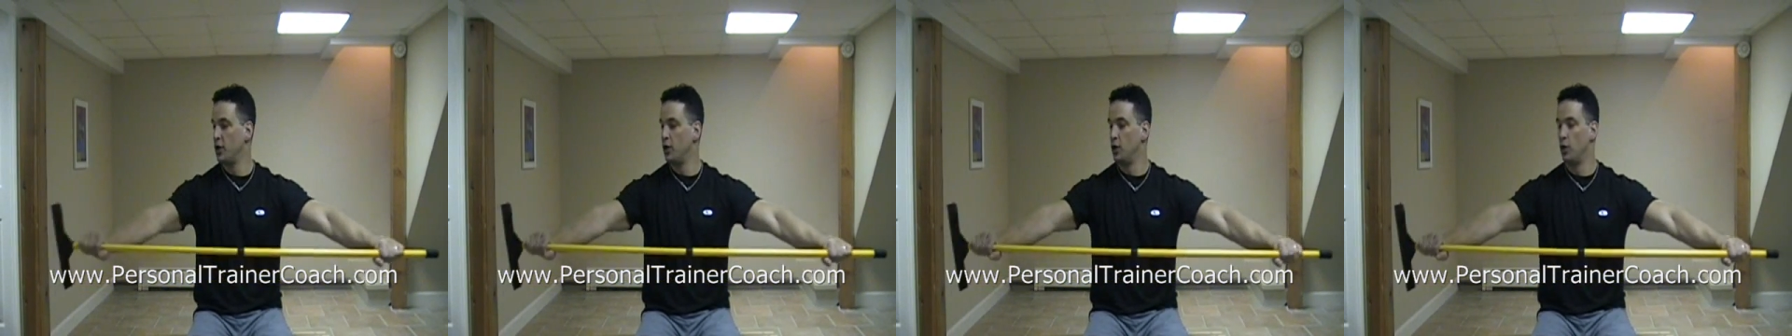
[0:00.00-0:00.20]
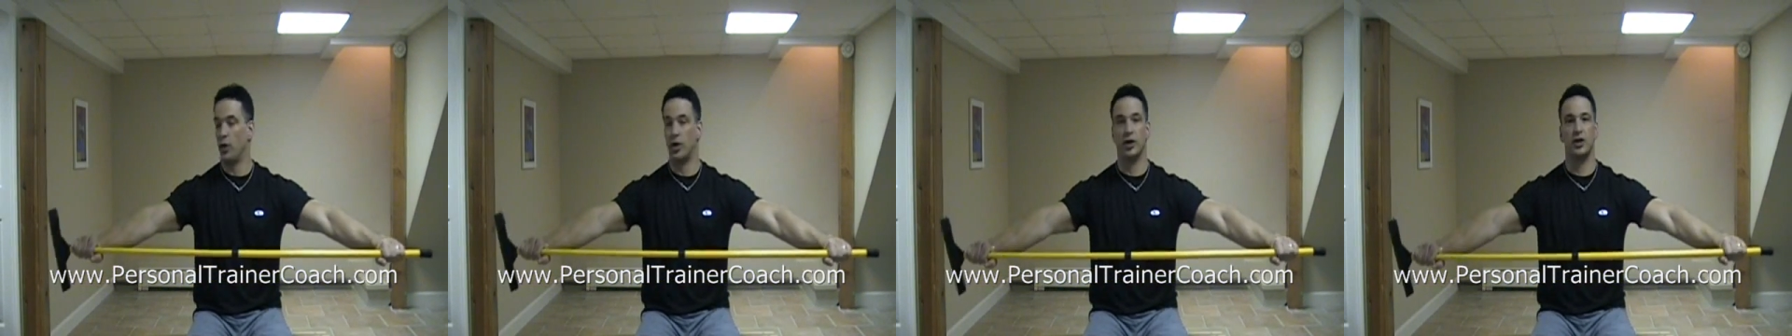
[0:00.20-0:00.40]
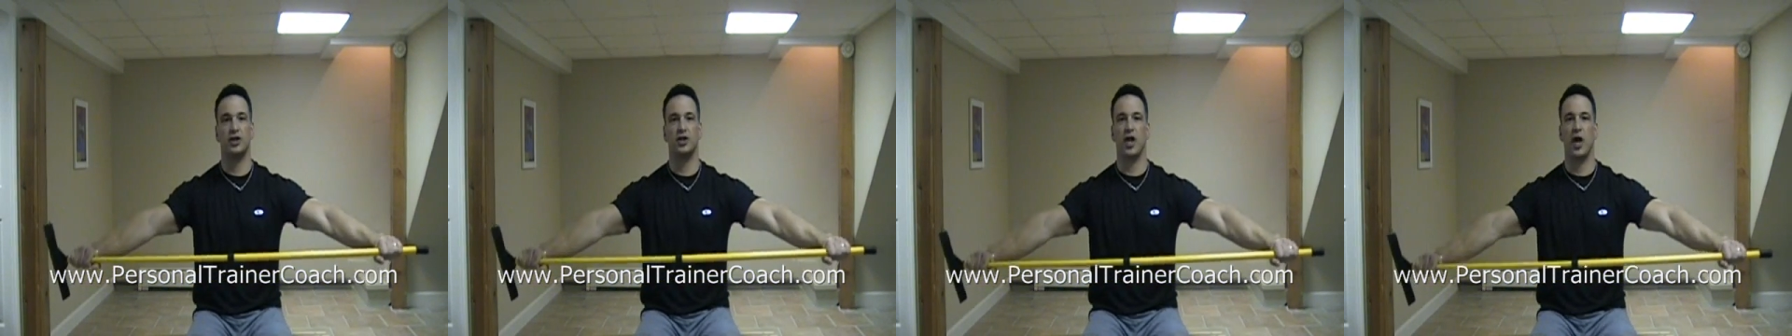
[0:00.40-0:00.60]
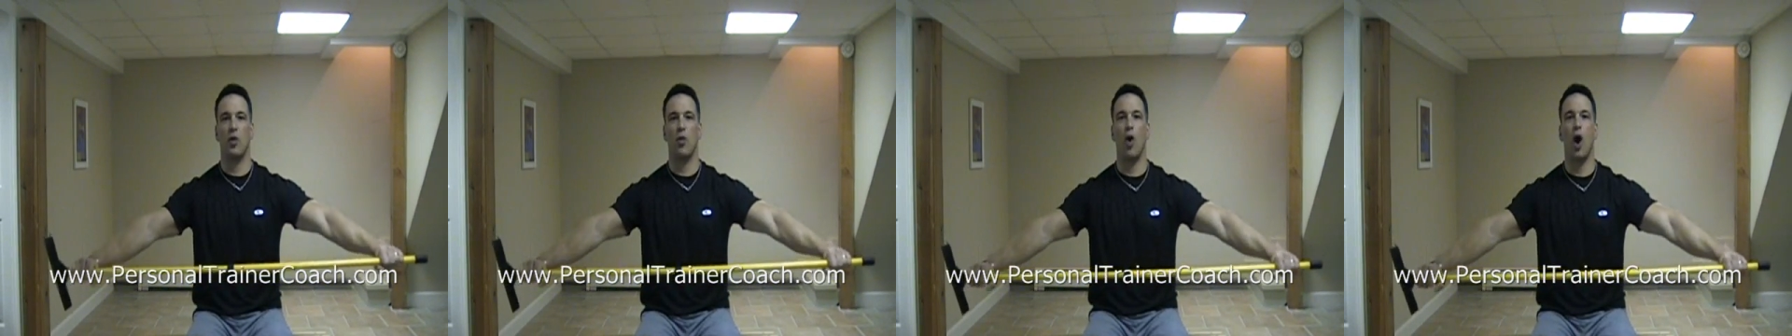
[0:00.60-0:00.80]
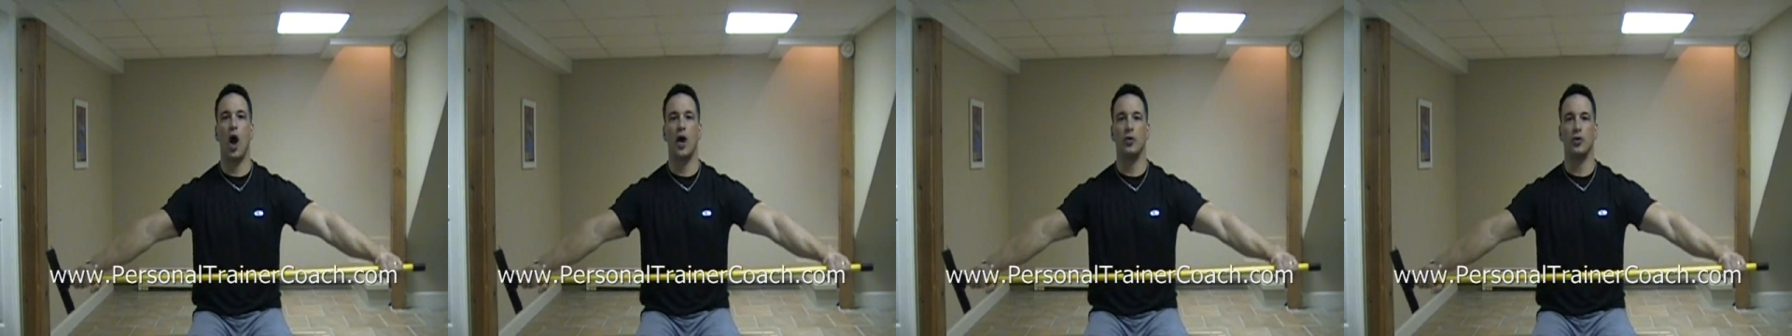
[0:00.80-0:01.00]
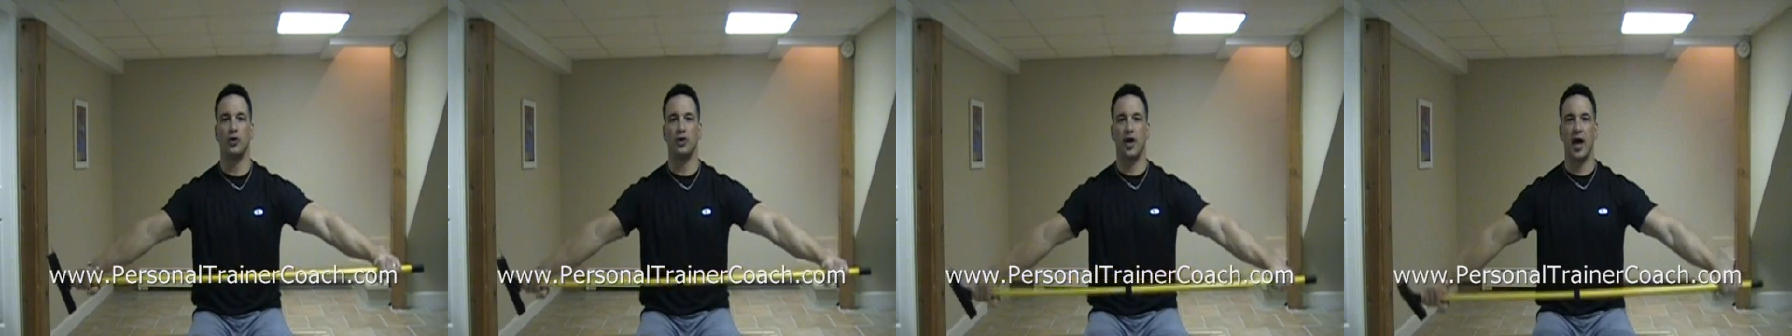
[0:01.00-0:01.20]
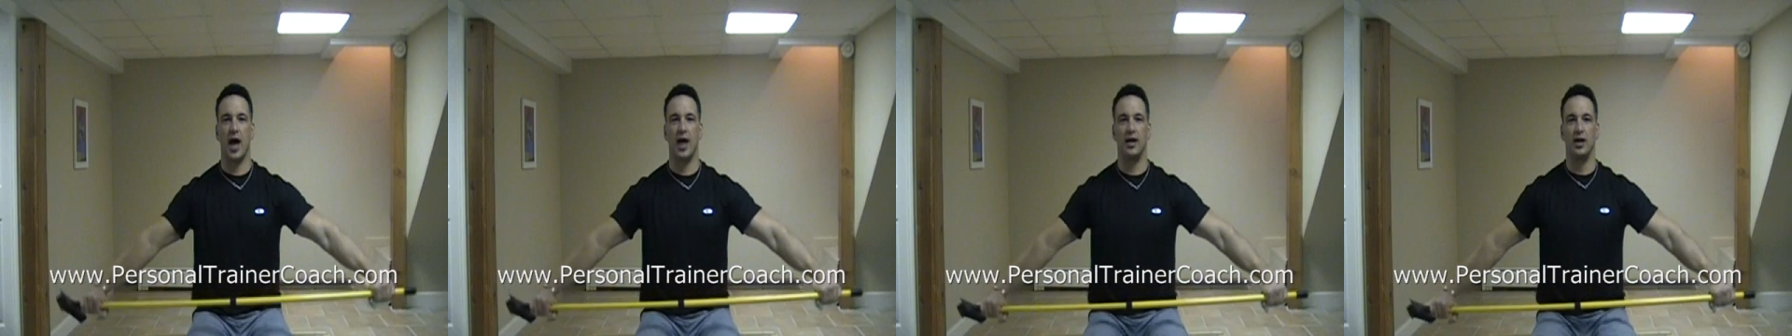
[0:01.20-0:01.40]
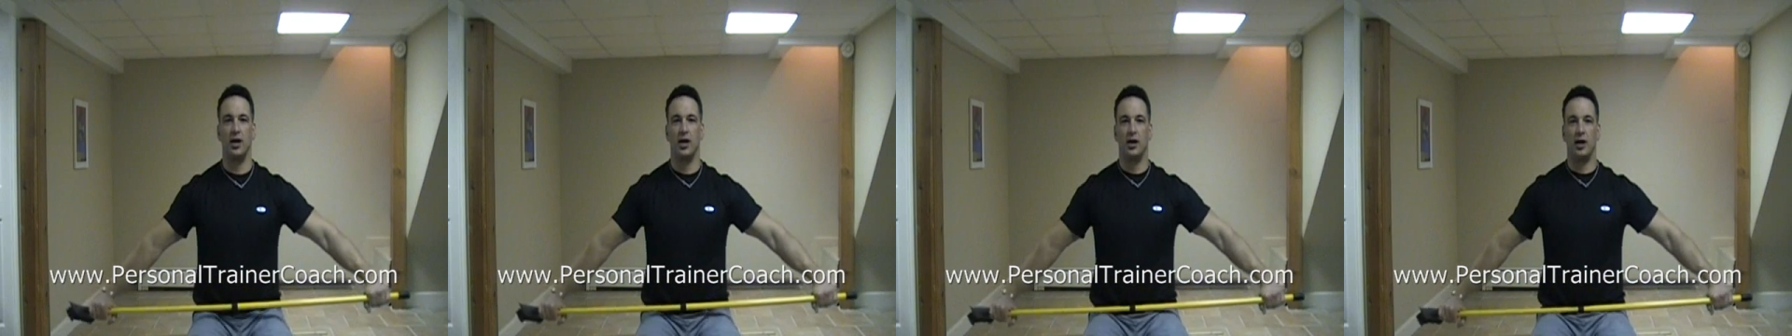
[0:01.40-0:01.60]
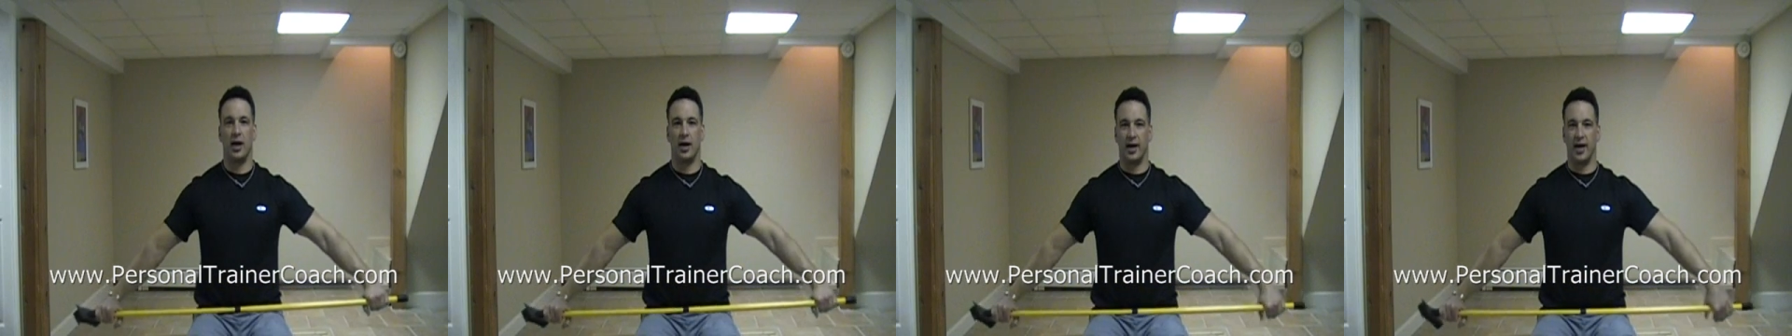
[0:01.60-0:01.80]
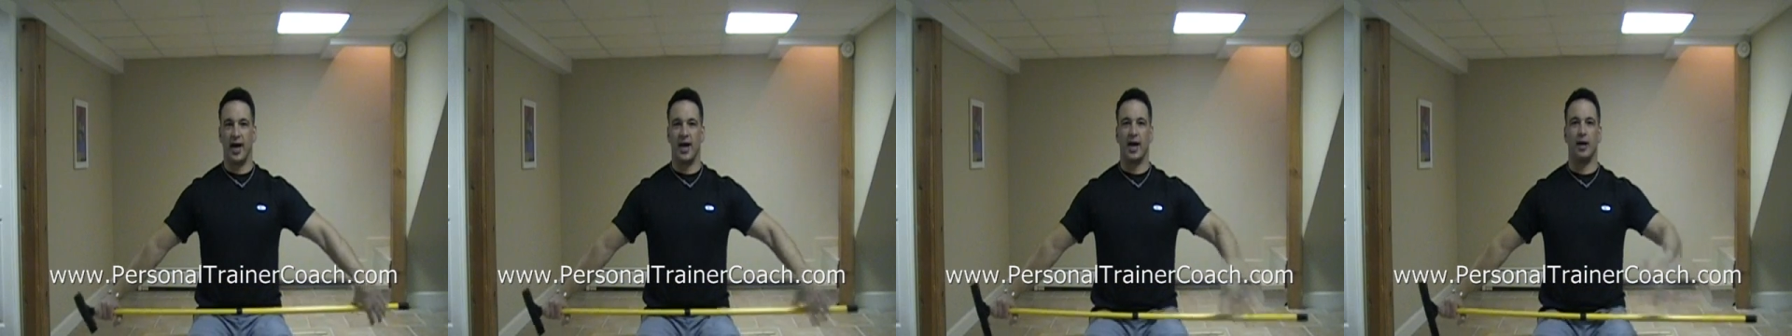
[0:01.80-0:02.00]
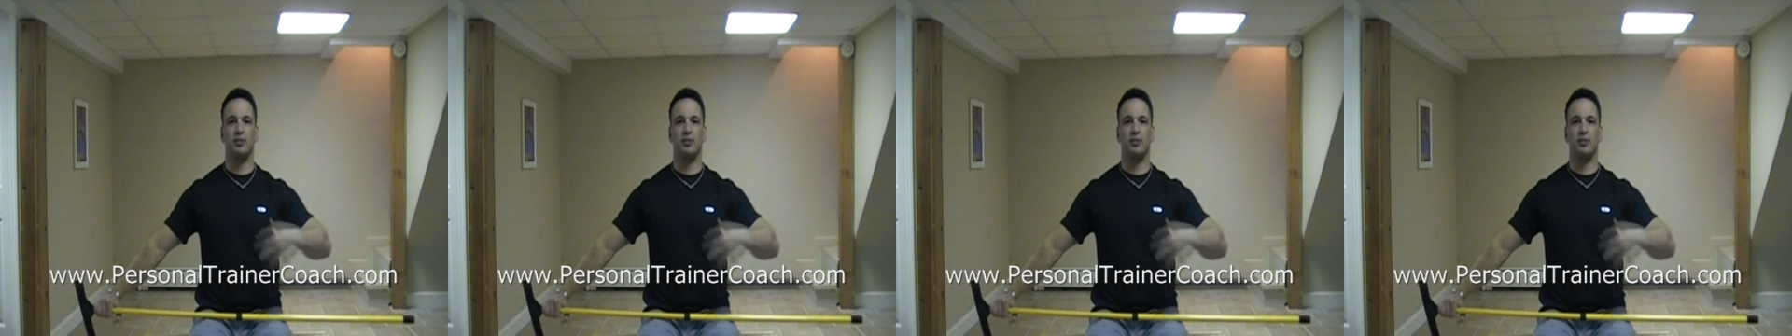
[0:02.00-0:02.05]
You want to stay wide with that. And again,